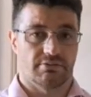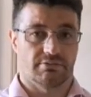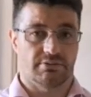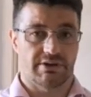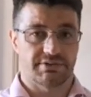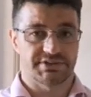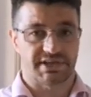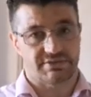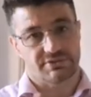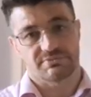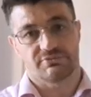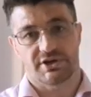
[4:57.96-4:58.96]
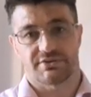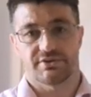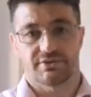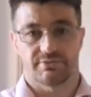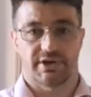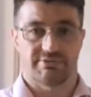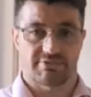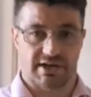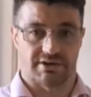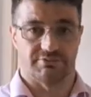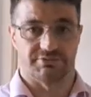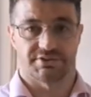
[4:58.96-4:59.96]
Whereas it doesn't work the other way
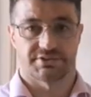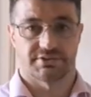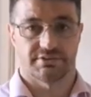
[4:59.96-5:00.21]
around.